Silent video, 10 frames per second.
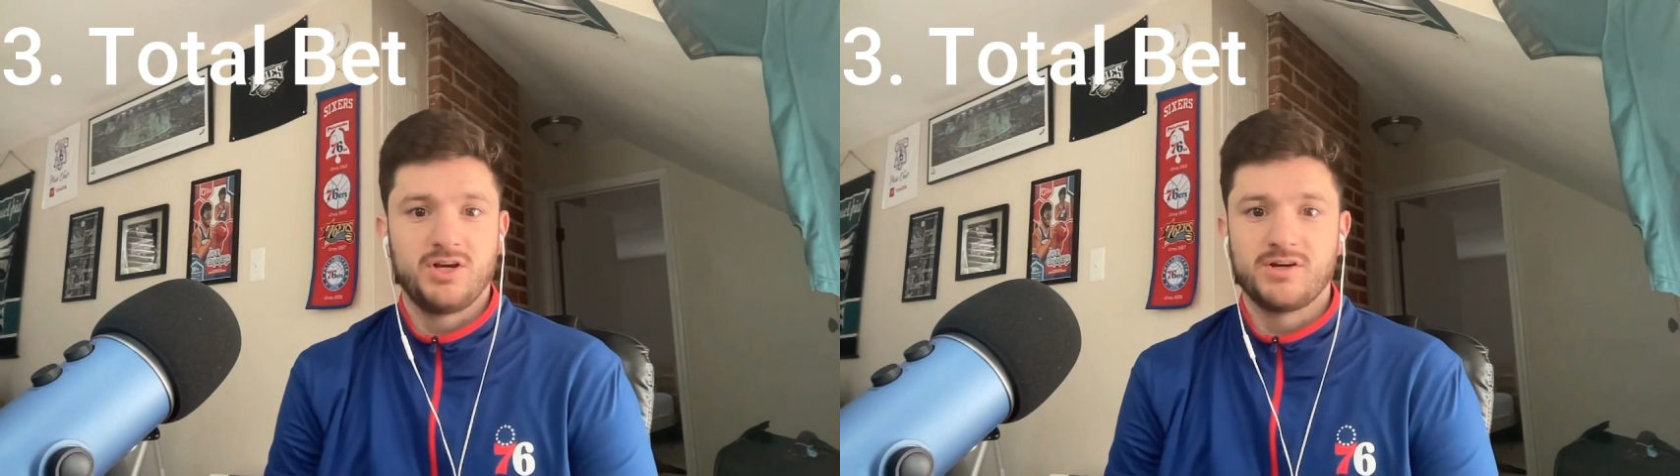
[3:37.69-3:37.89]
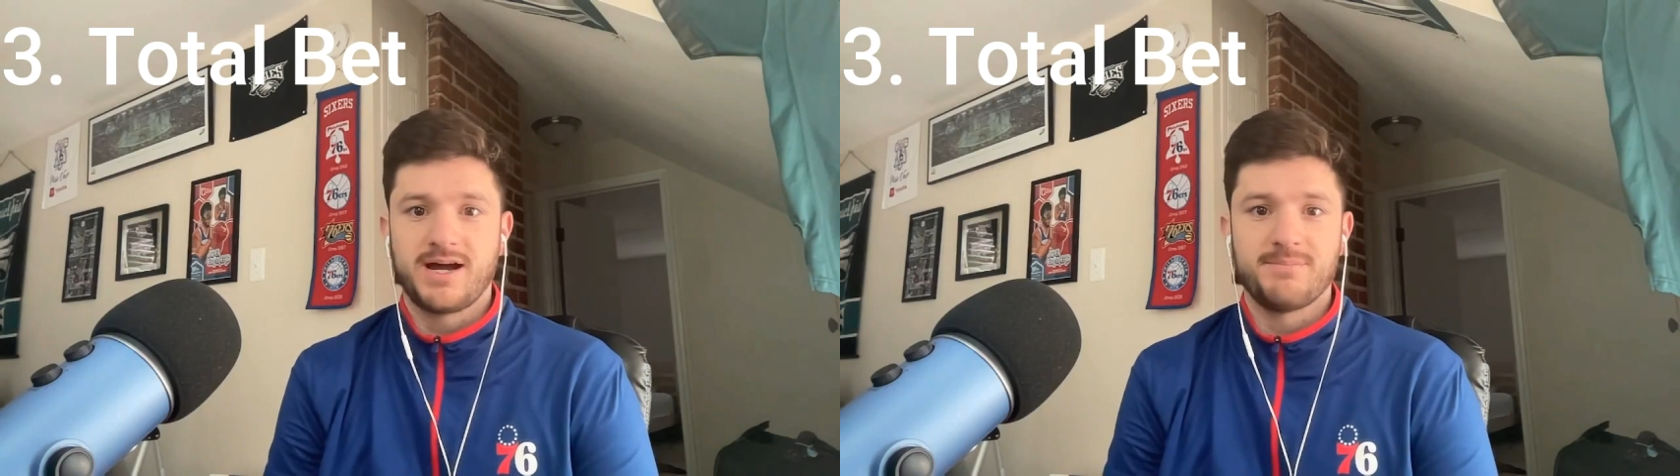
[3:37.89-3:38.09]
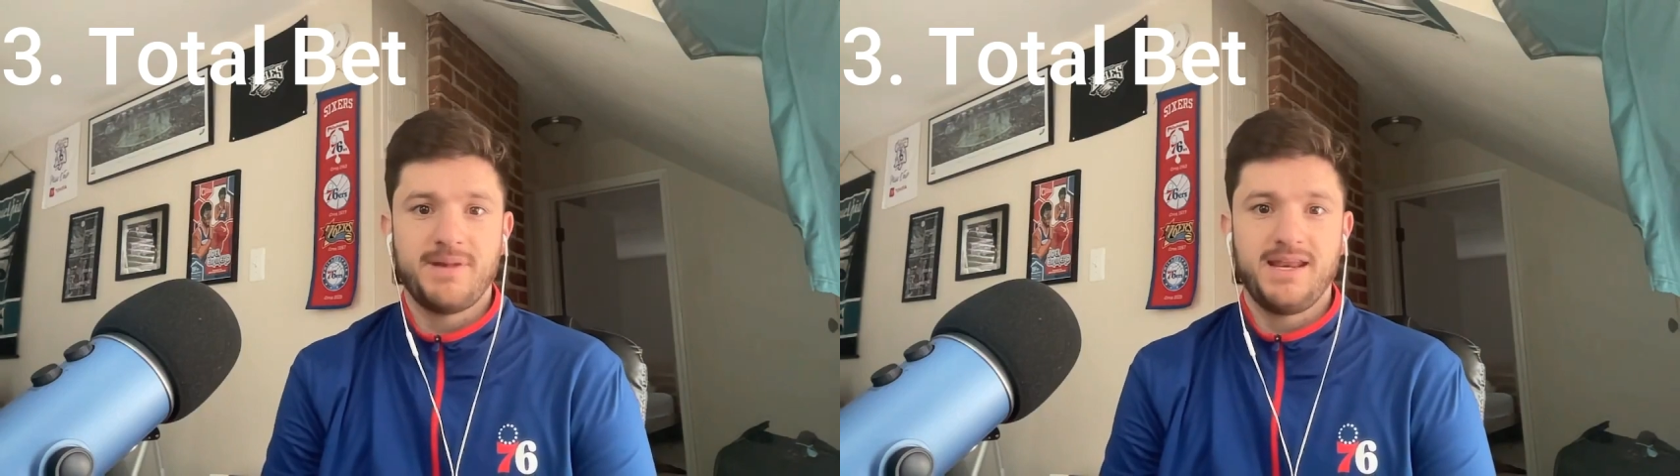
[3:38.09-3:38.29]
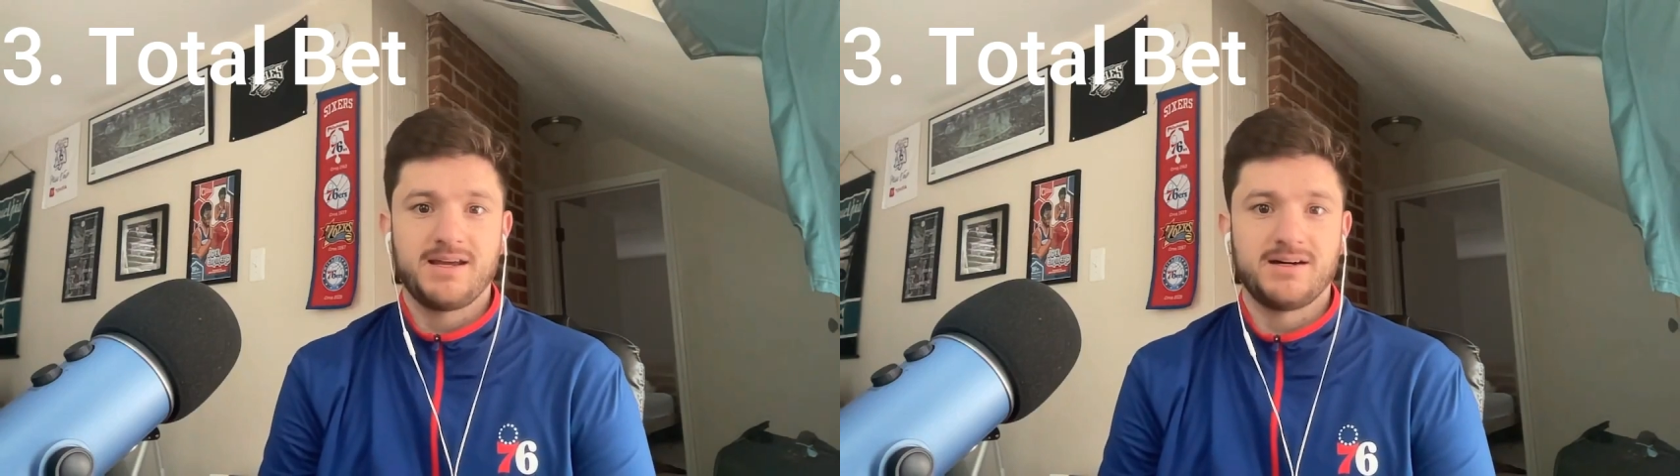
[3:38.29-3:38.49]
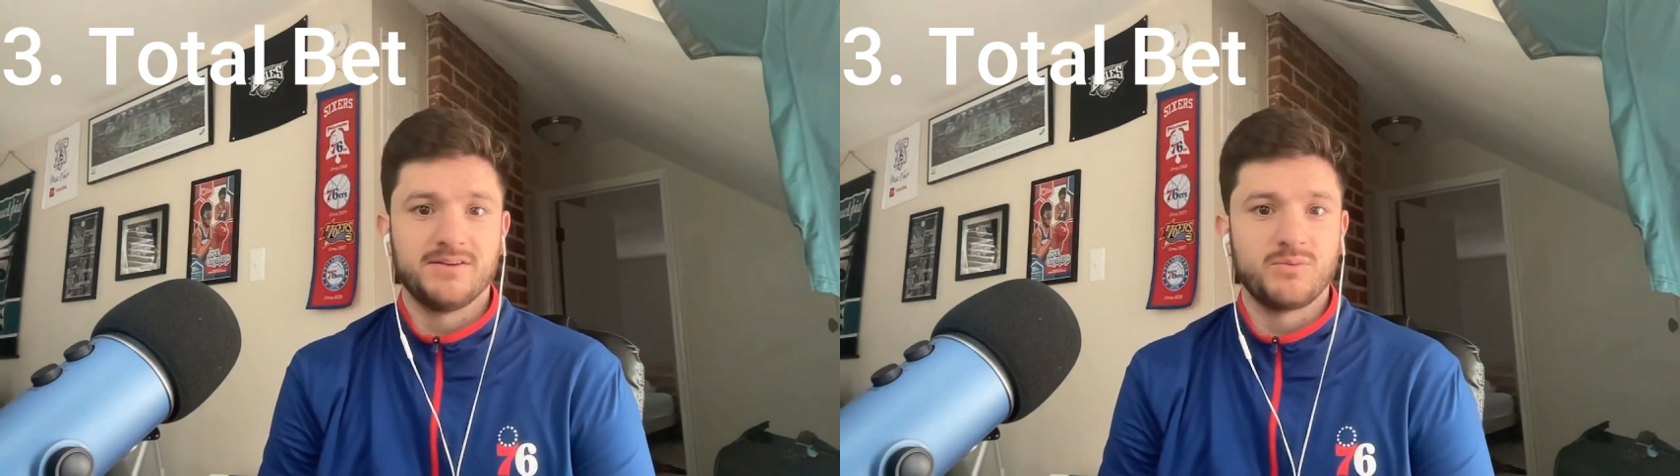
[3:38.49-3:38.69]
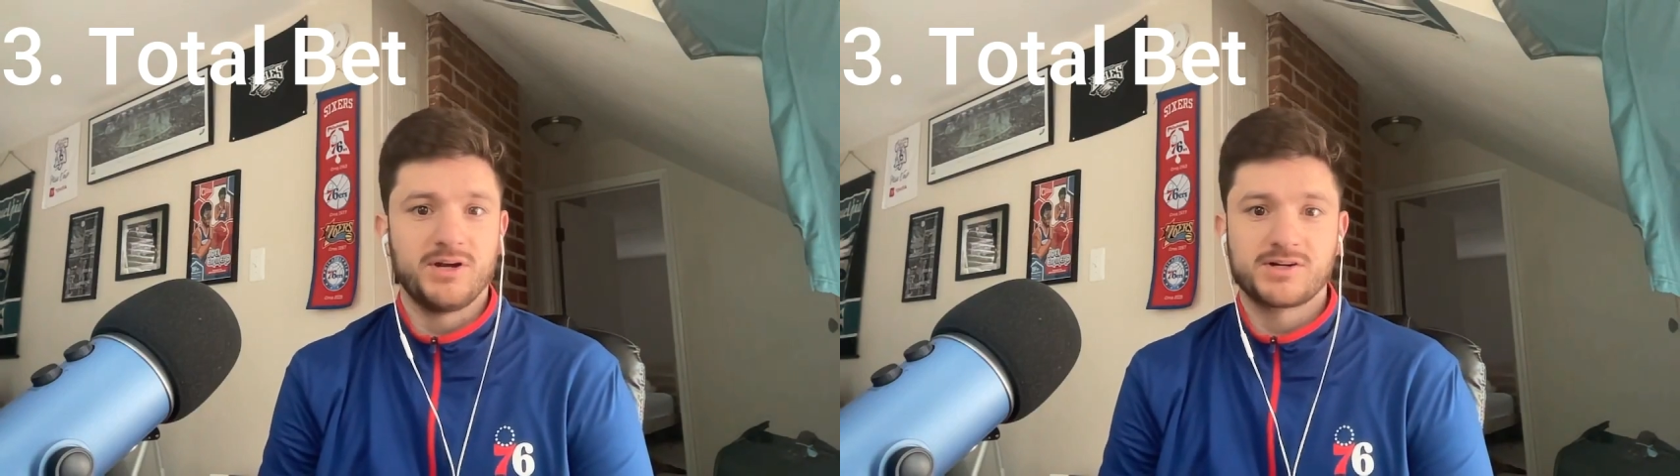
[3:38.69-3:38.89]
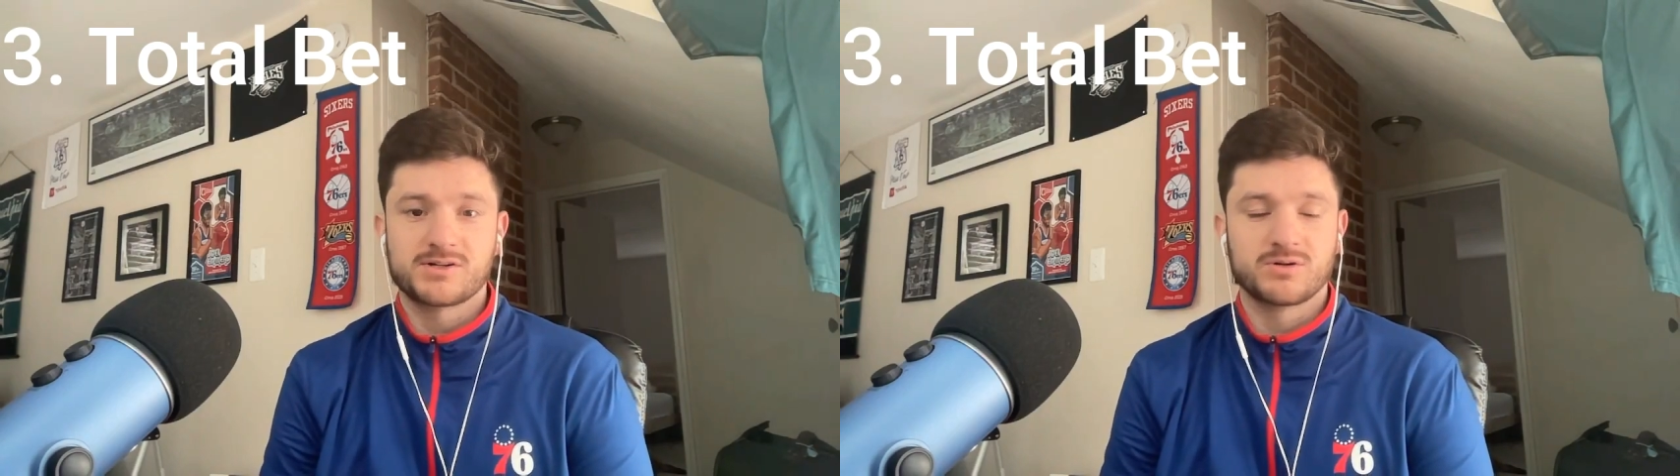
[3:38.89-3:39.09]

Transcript: you're not betting on the winner